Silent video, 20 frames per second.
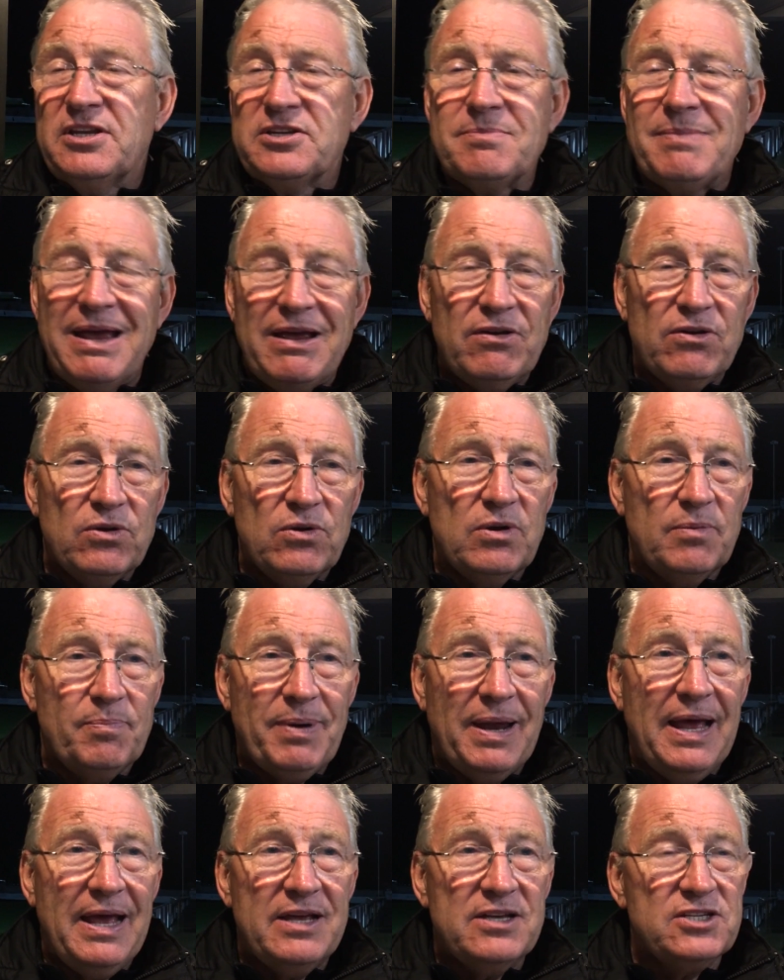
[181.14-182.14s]
doesn't matter who the
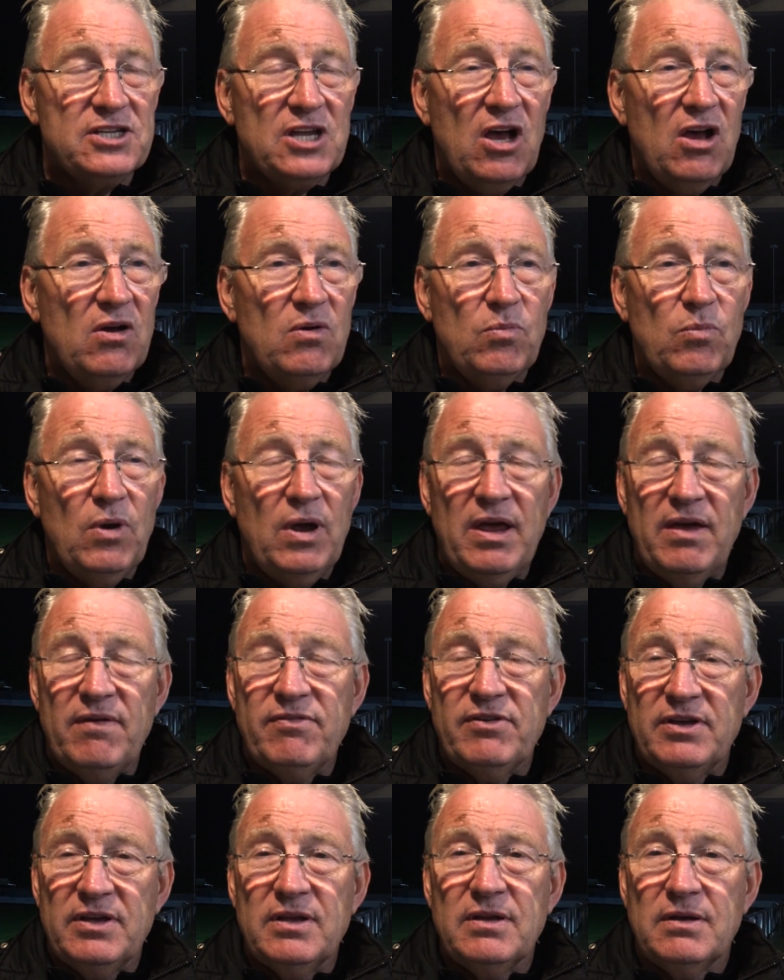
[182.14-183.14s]
players are and
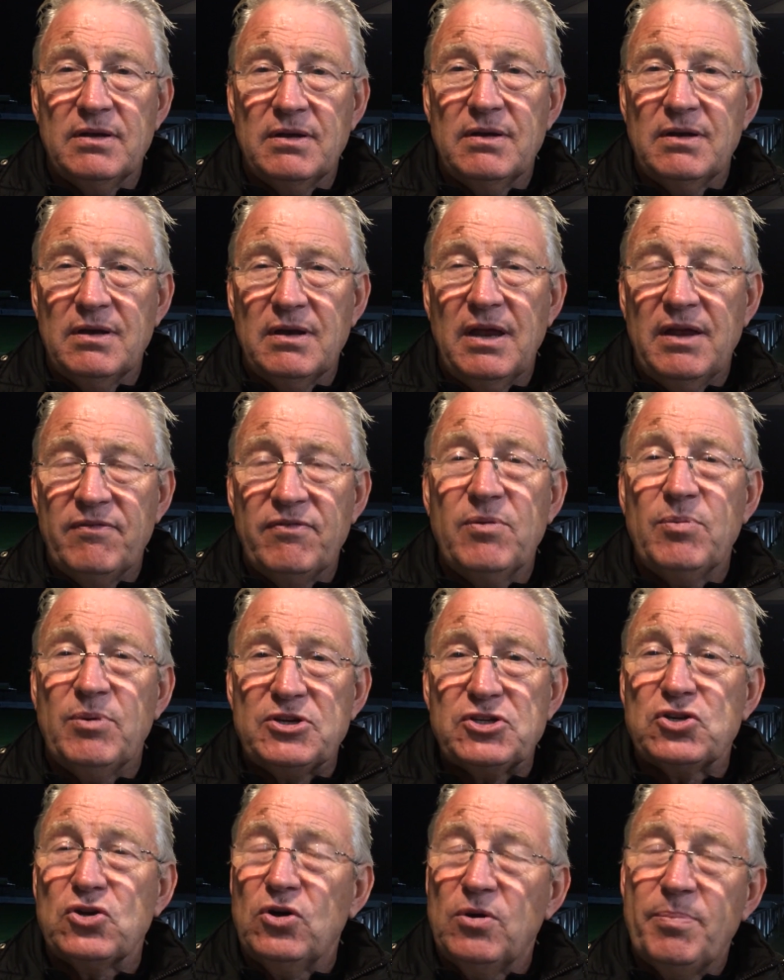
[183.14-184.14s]
whatever.
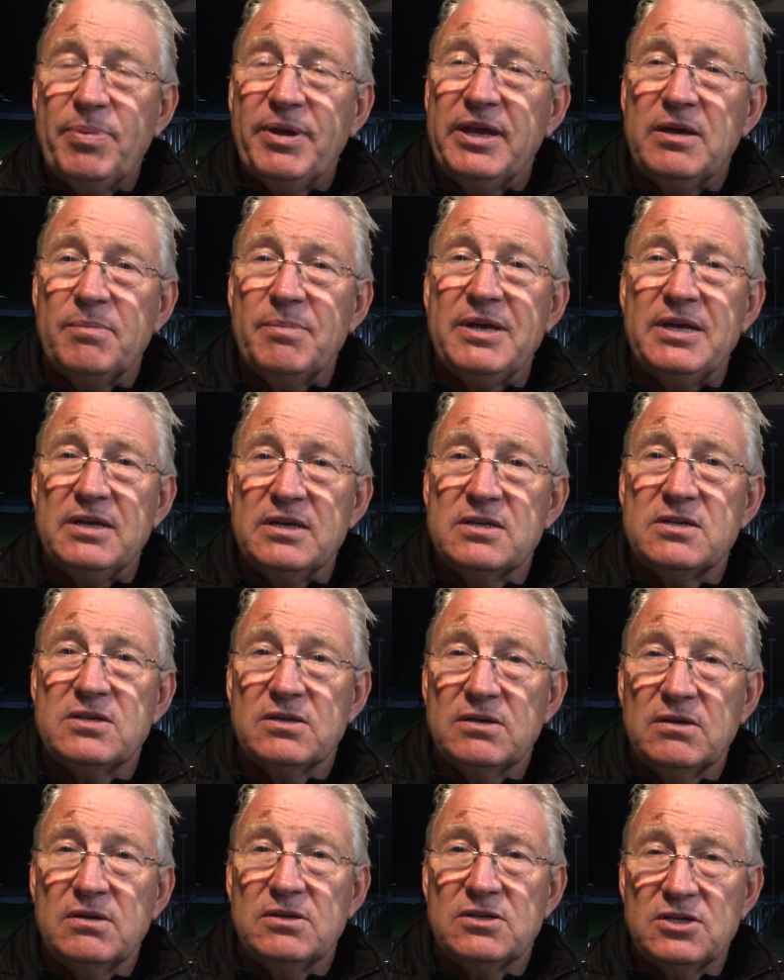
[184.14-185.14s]
Everyone's got to be committed
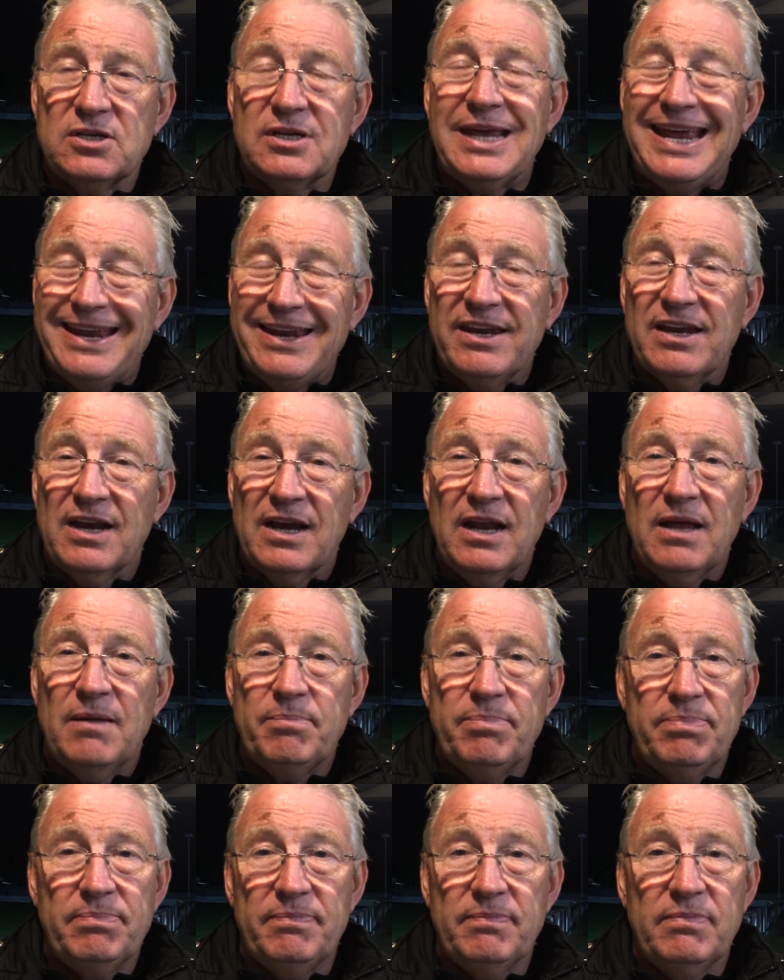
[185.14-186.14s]
to getting the
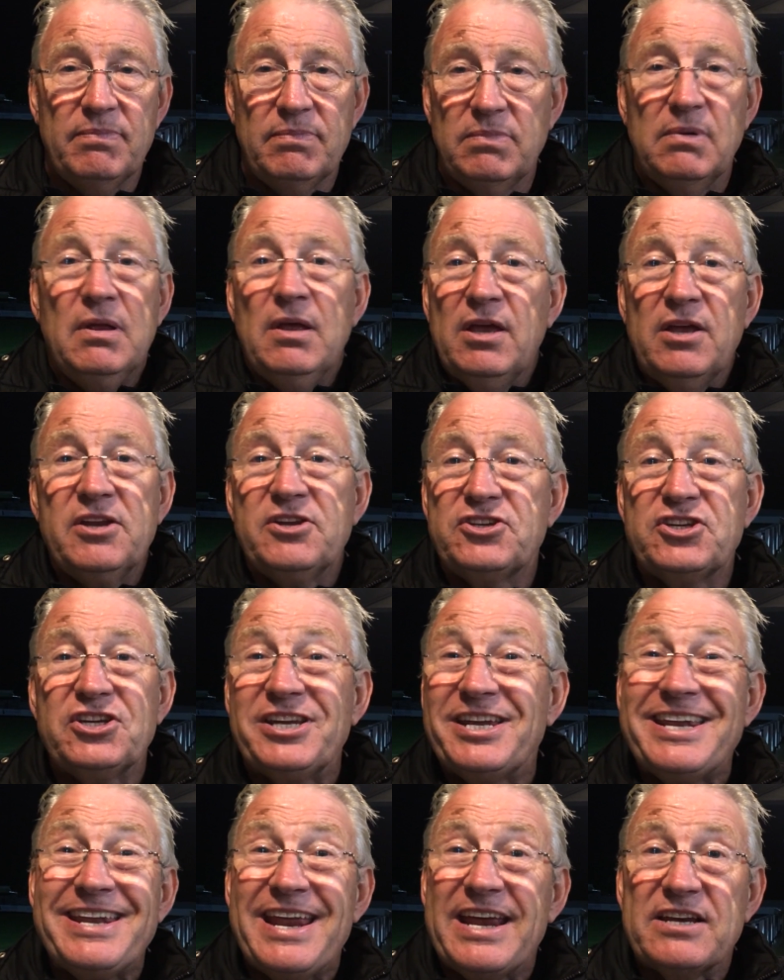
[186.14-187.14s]
club to
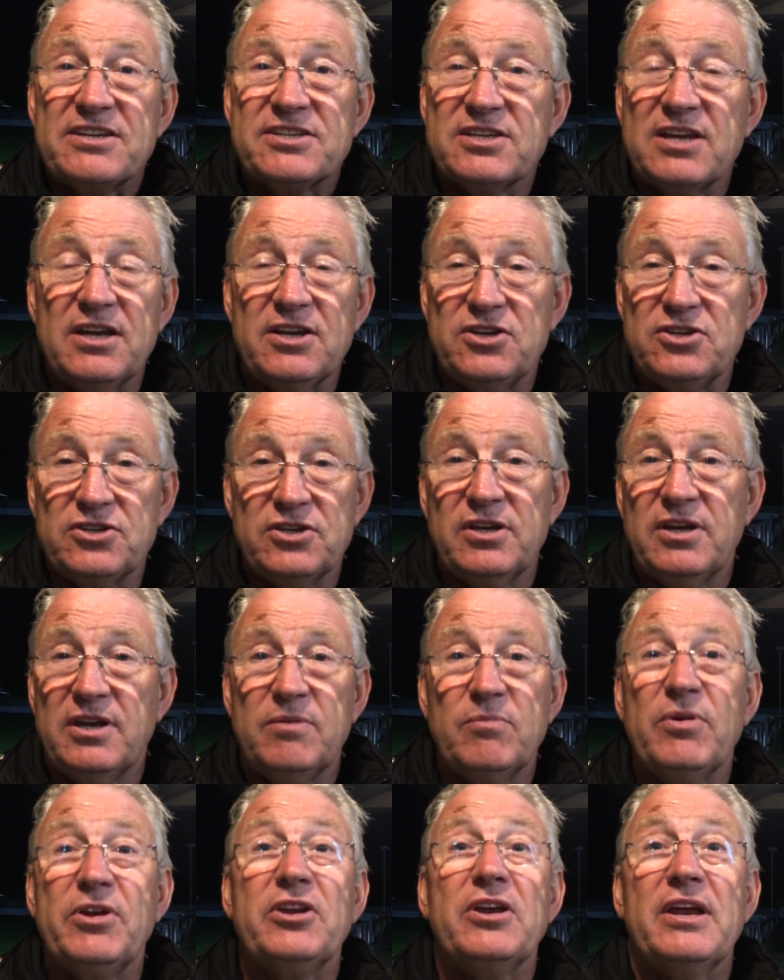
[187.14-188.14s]
the next stage, and
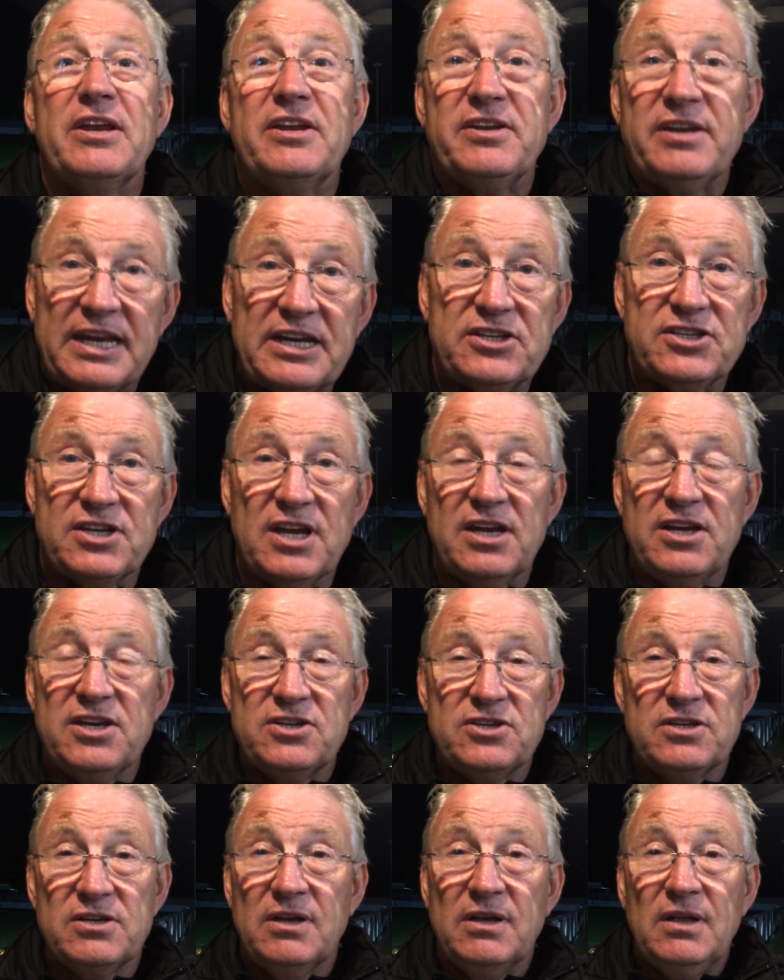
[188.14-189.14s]
then when you get to the next
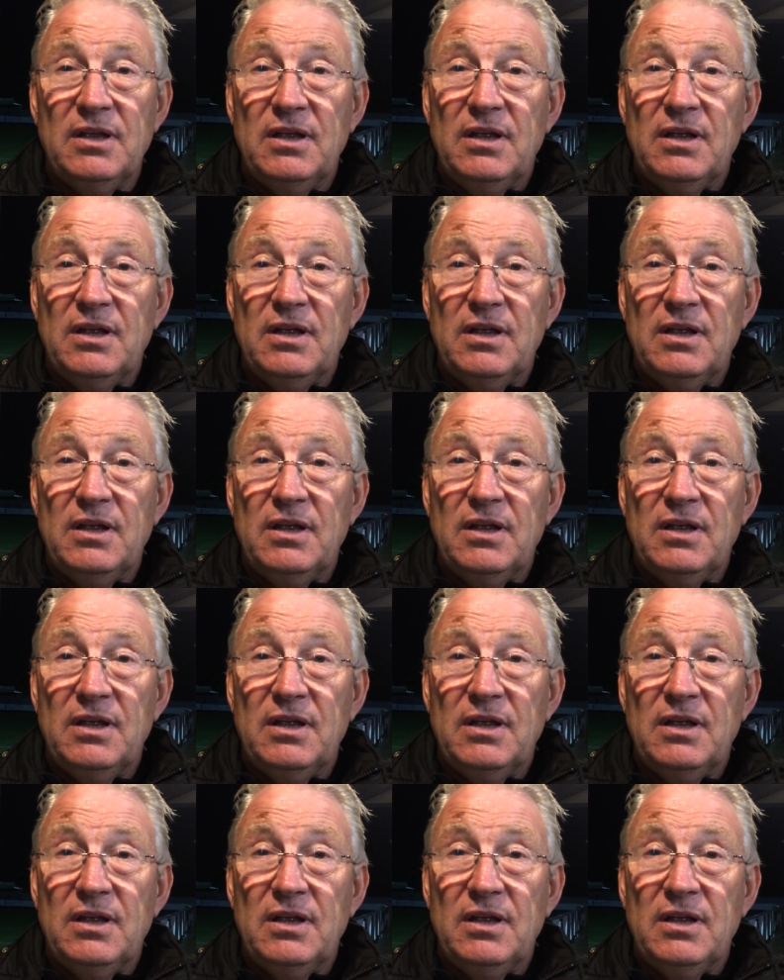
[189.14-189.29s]
stage.